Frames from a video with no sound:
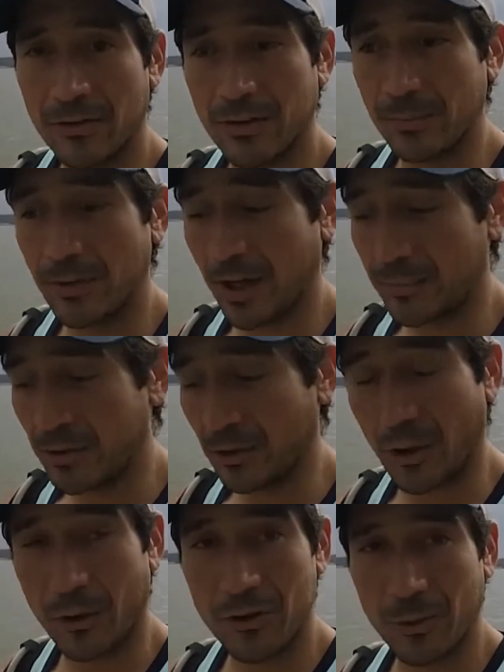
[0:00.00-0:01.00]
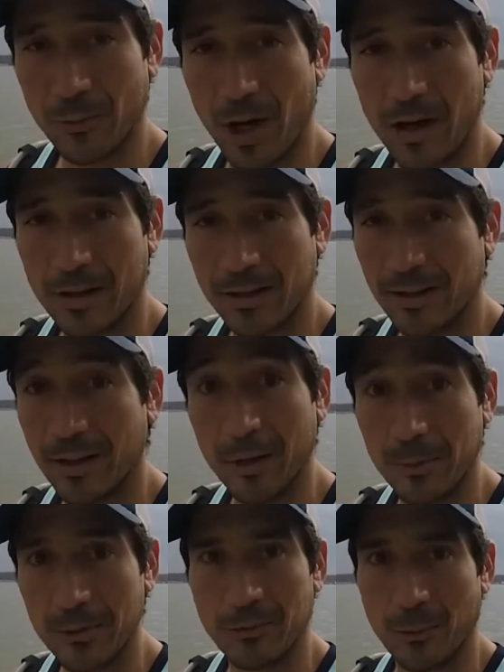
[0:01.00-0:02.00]
sometimes a larger rock can
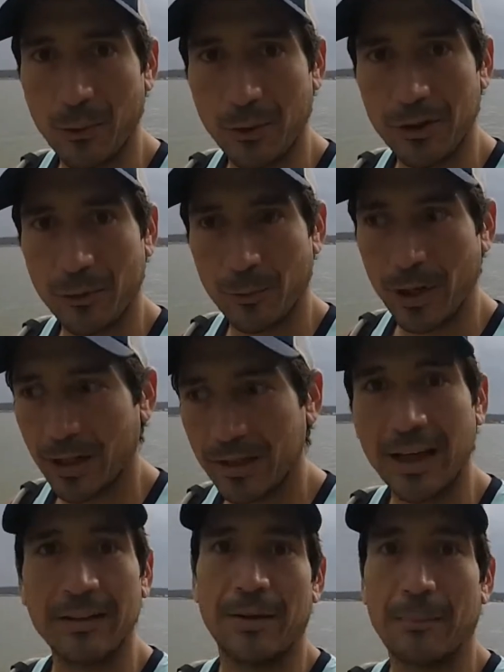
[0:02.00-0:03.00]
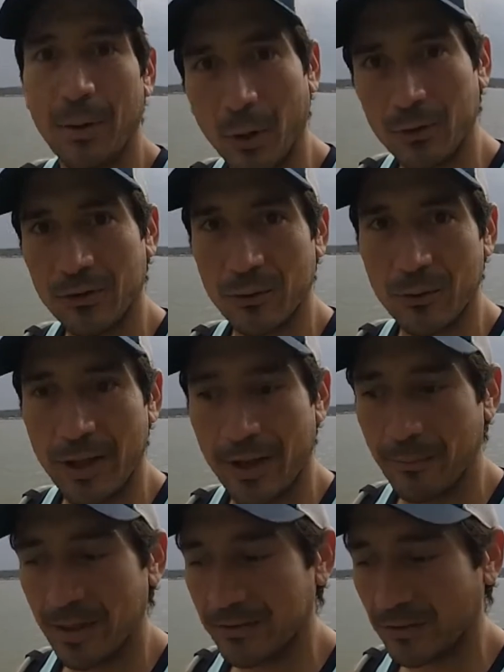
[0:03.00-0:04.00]
almost ruin your run as it pokes through that
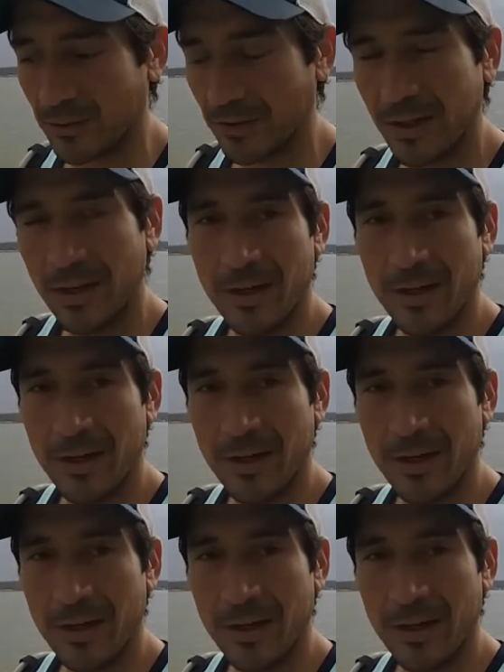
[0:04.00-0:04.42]
midsole.